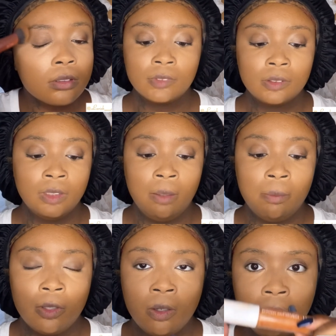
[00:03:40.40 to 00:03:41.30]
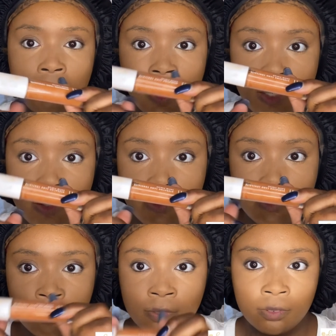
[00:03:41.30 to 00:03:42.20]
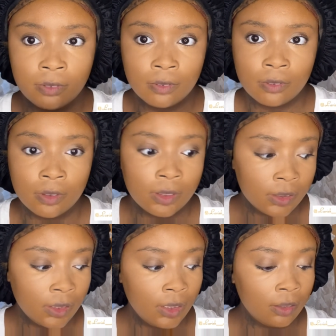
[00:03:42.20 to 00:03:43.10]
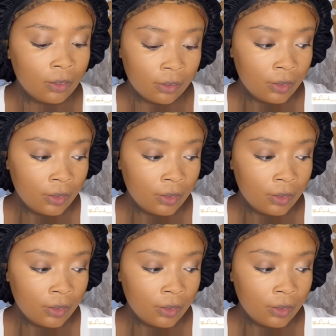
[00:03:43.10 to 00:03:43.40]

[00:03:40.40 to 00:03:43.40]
Now I'm gonna go on my e.l.f. concealer.